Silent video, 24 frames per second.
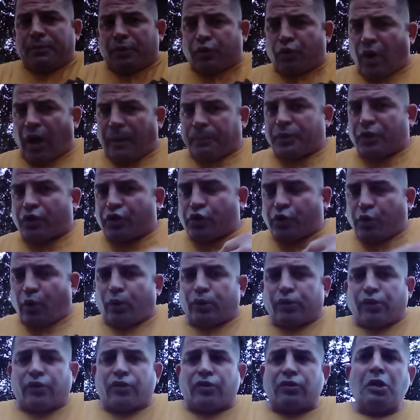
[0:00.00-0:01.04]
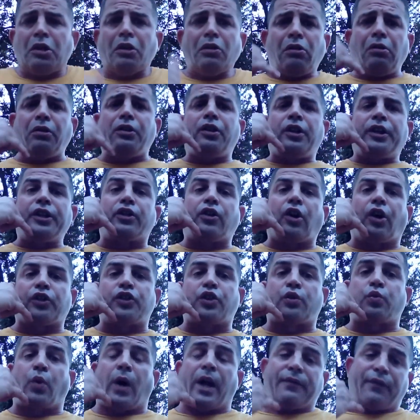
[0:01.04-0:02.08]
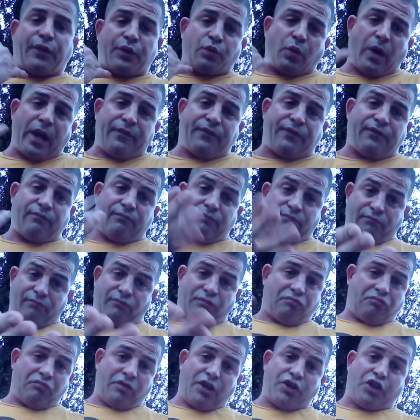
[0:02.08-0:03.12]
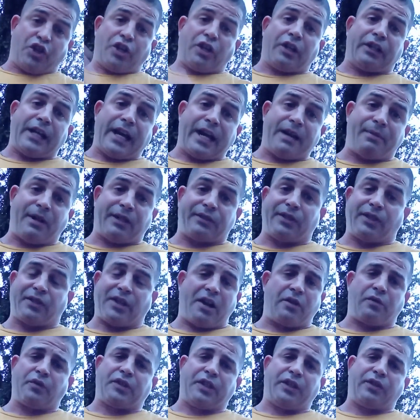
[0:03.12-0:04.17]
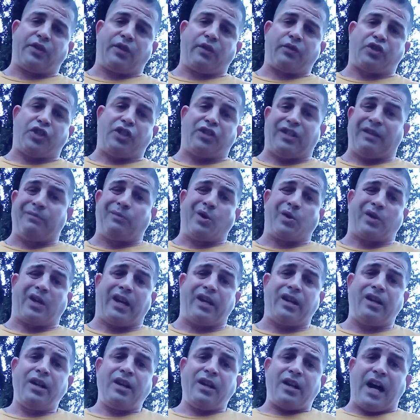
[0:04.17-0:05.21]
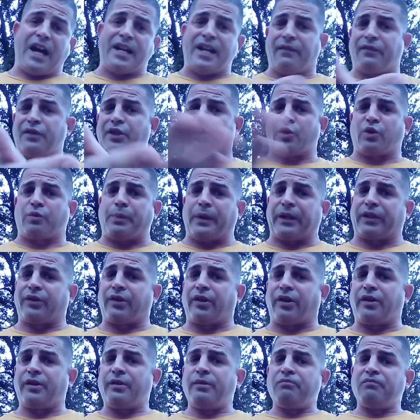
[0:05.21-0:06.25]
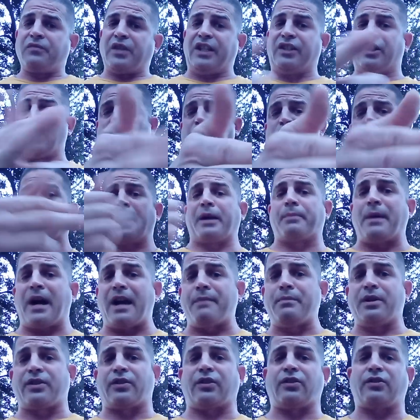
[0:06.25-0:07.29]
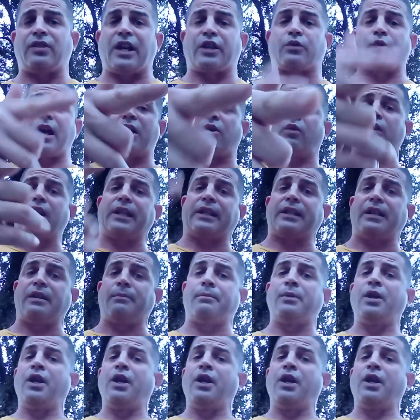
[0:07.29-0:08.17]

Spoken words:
drops his shoulders, and he calls his wife. His wife Is she gonna lie about this? I don't think so. She seemed okay. I never disrespected her. He disrespect my missus. That's why I don't like him.